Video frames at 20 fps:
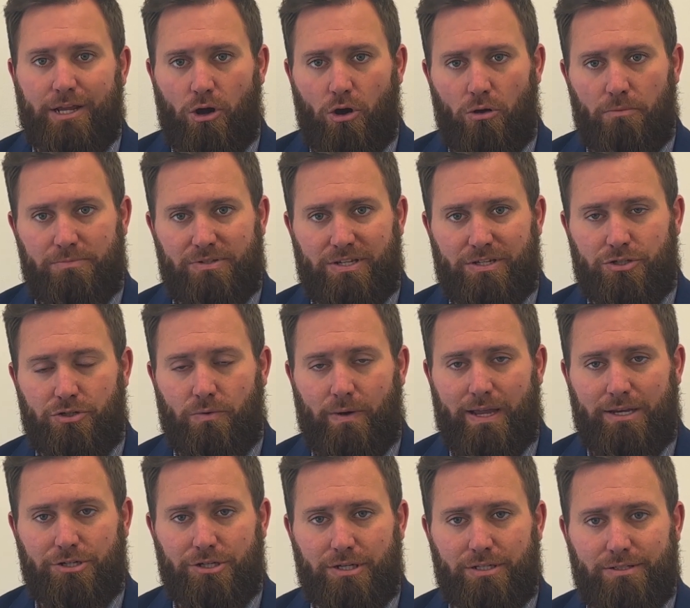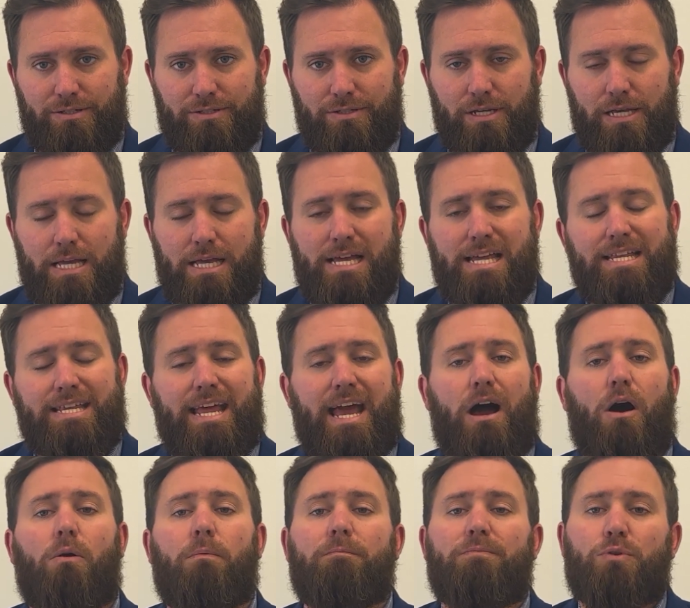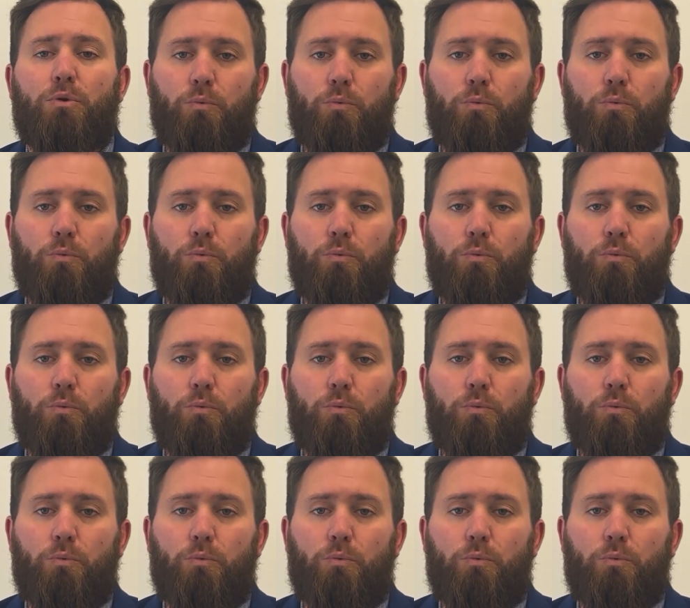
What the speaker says: home situations. Now,